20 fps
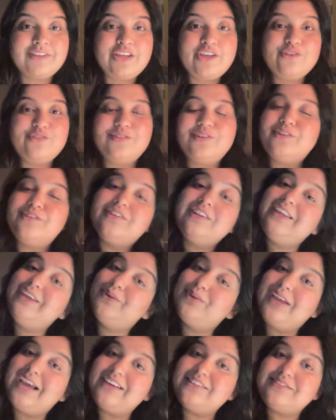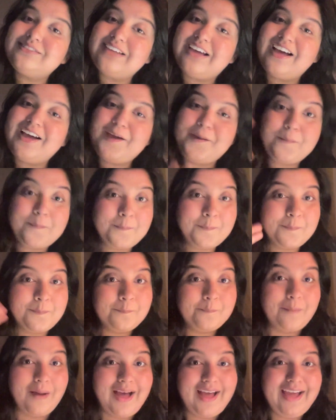So see you next time.
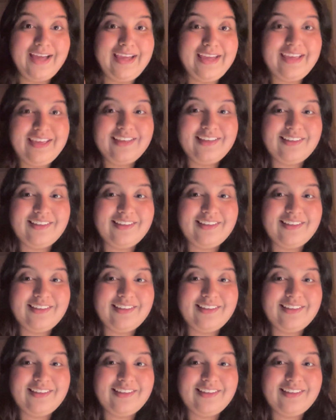Bye.